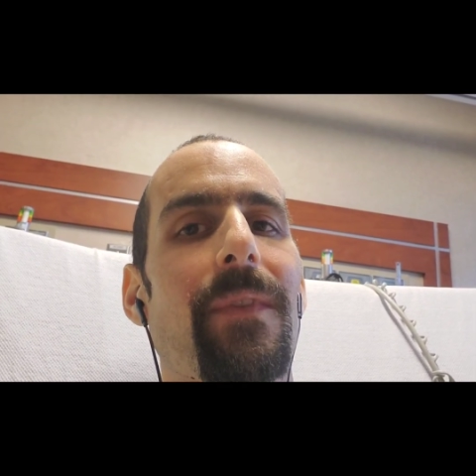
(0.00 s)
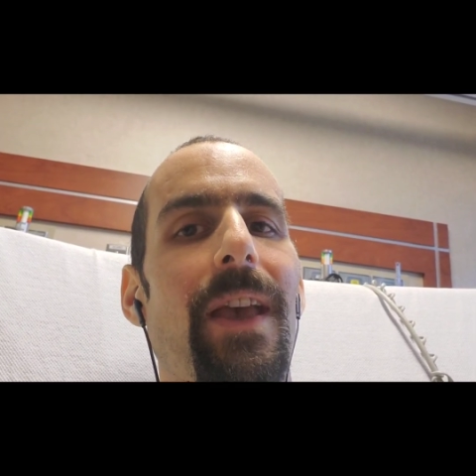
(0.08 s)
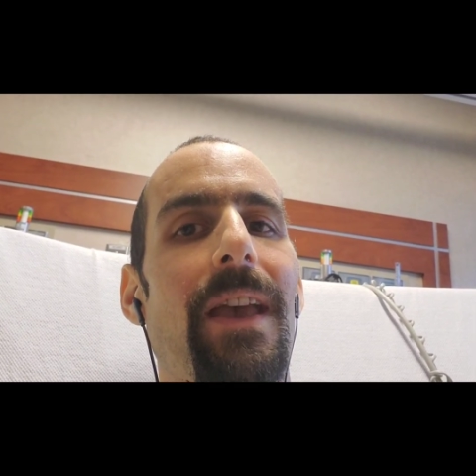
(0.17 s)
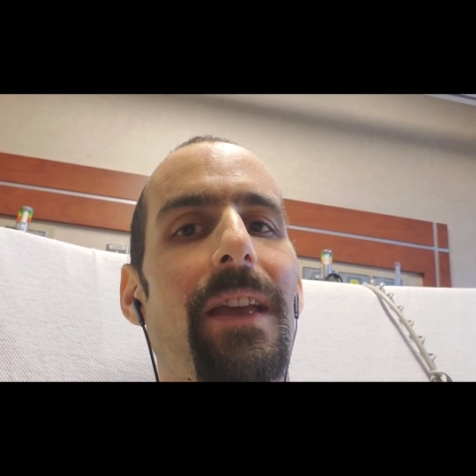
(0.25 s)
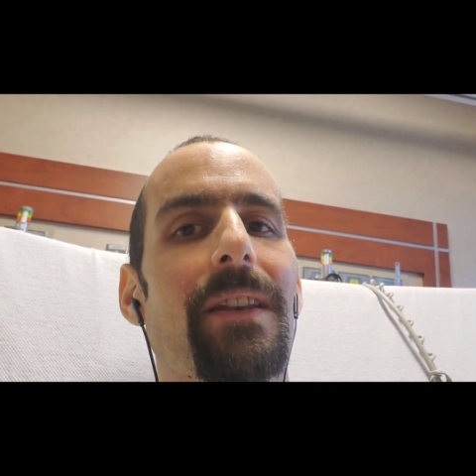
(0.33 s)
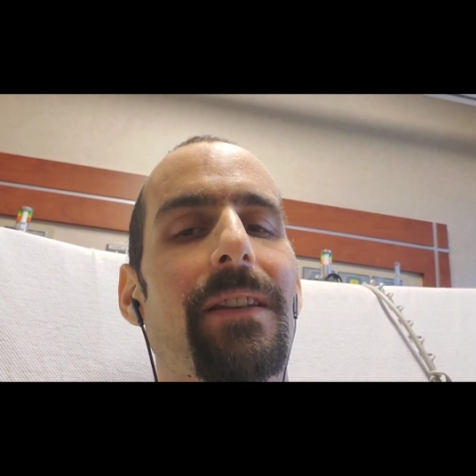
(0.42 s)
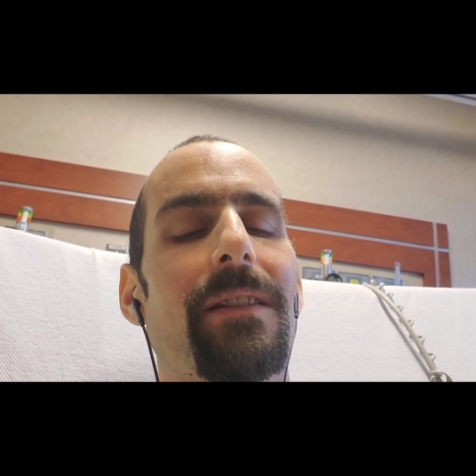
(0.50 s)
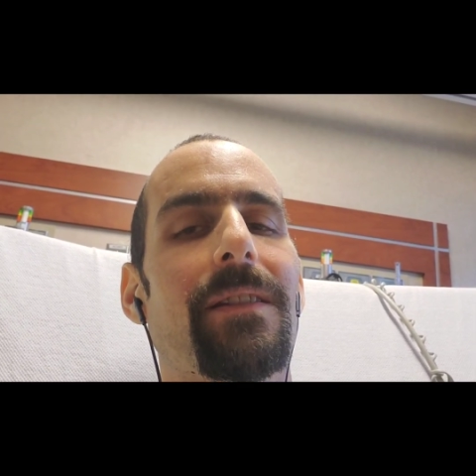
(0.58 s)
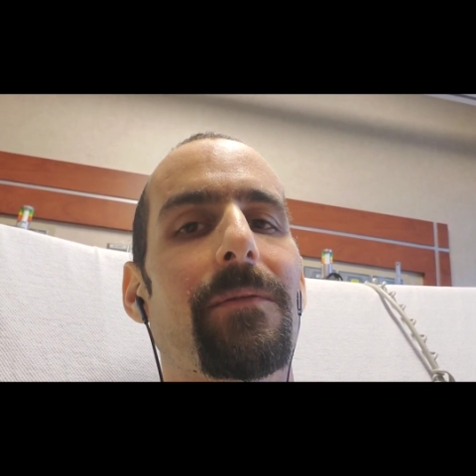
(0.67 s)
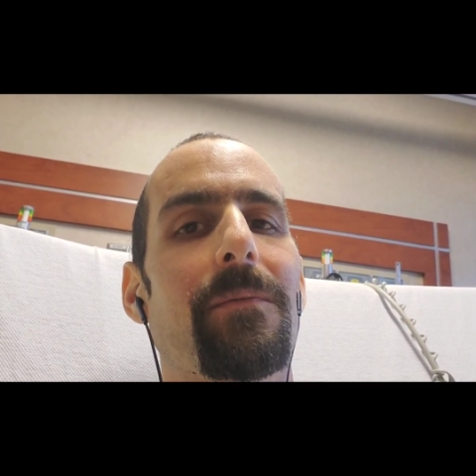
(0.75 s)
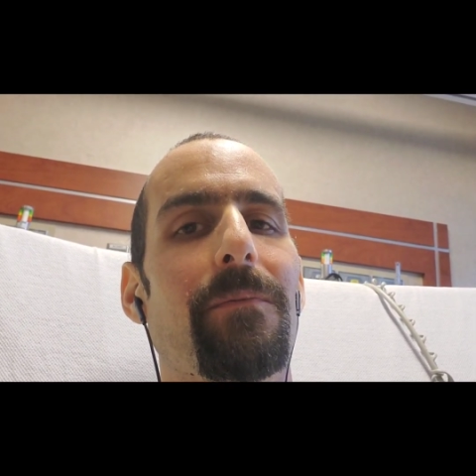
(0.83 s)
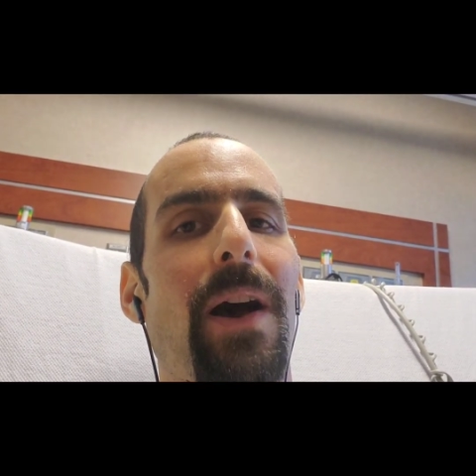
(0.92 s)
and
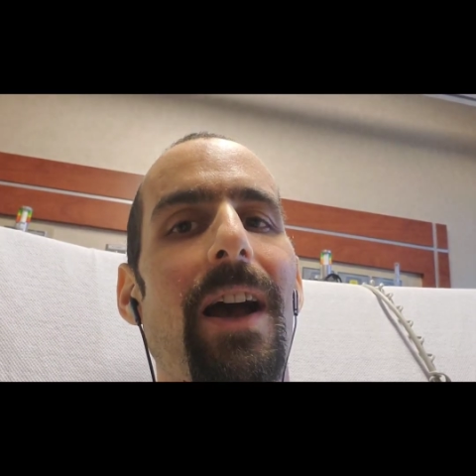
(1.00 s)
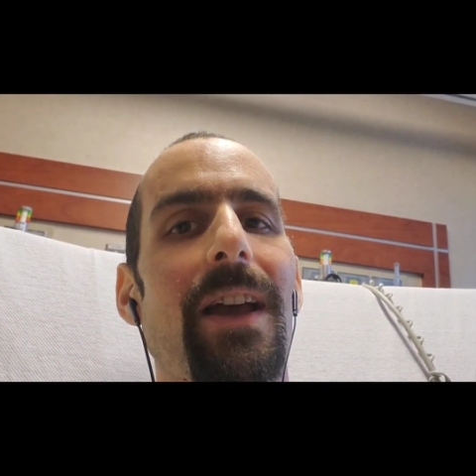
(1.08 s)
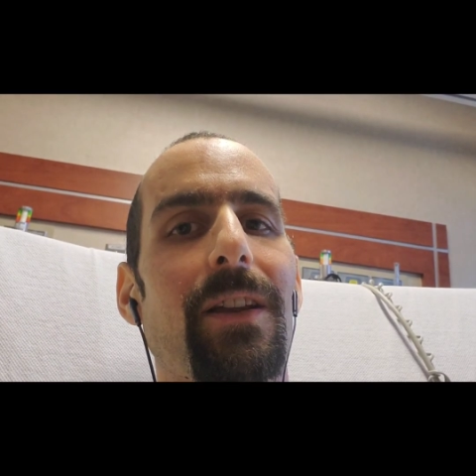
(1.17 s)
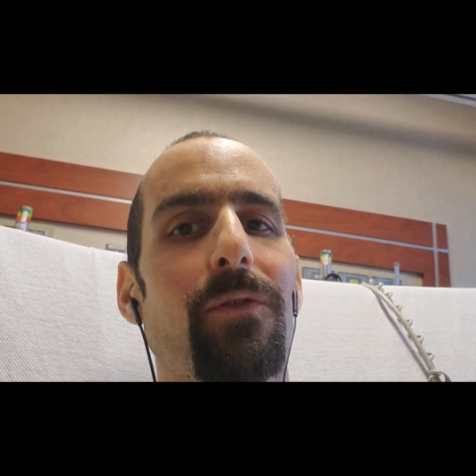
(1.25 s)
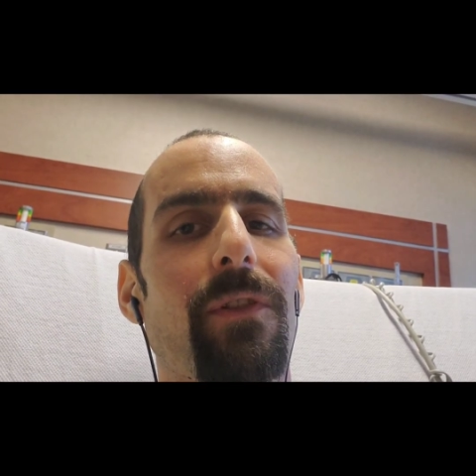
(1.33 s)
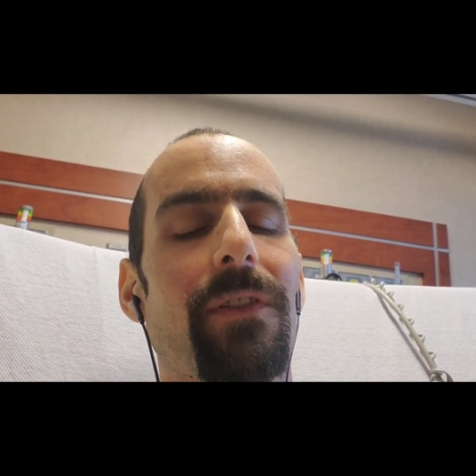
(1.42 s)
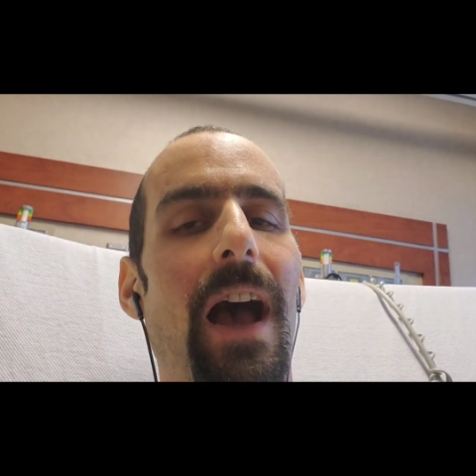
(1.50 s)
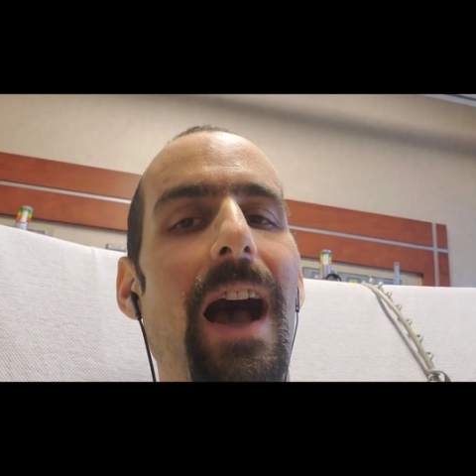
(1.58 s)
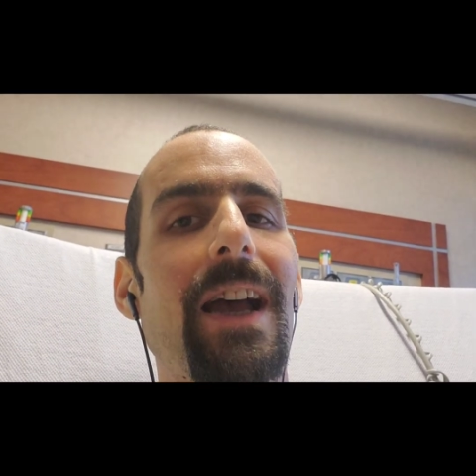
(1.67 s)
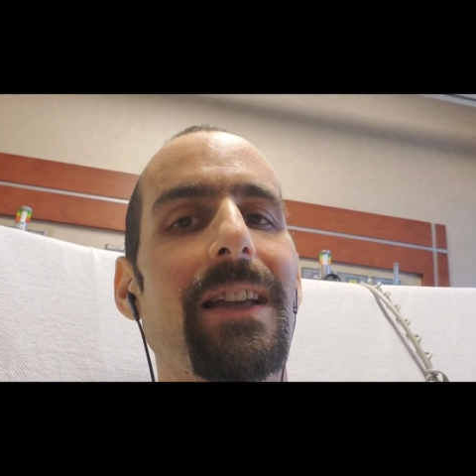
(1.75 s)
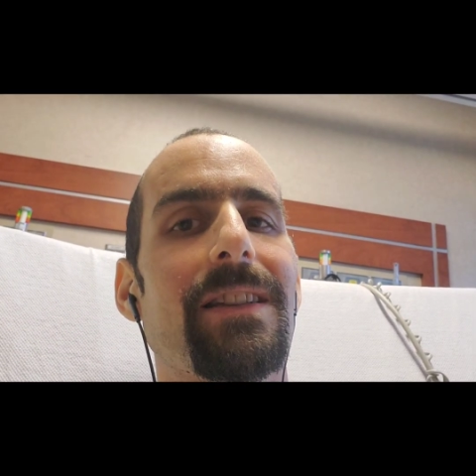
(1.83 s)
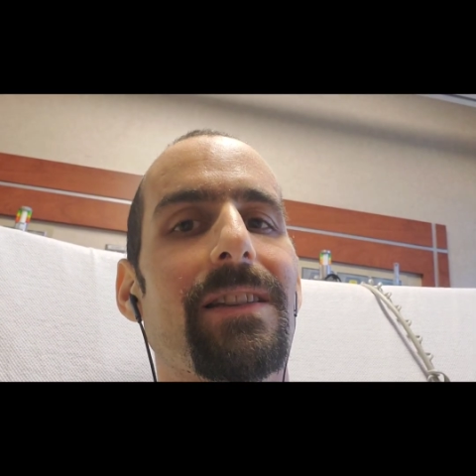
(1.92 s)
buying the
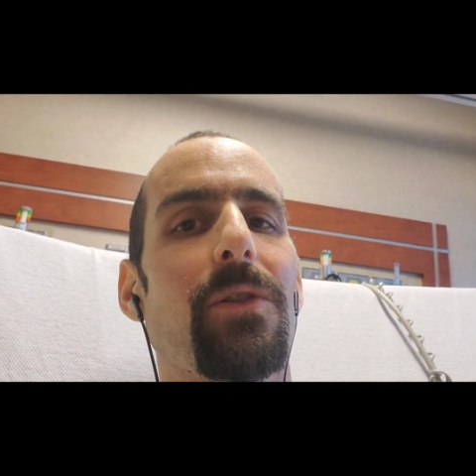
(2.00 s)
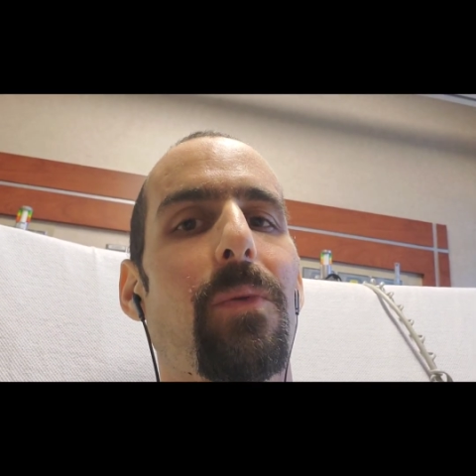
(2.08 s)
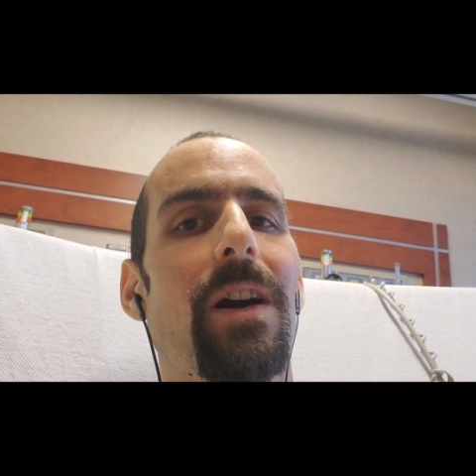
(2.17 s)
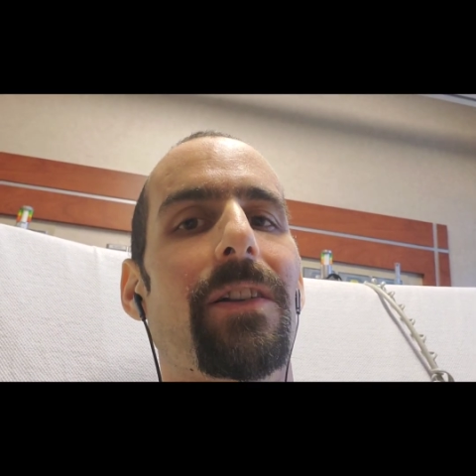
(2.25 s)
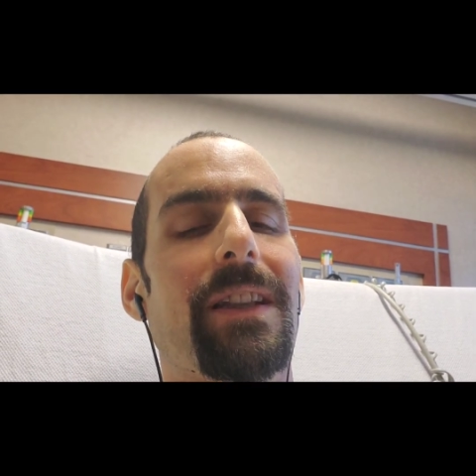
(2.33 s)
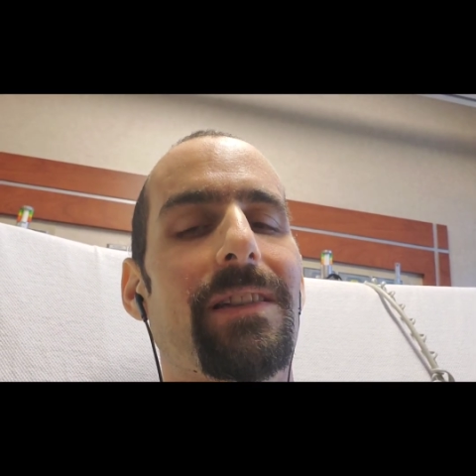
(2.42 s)
highest quality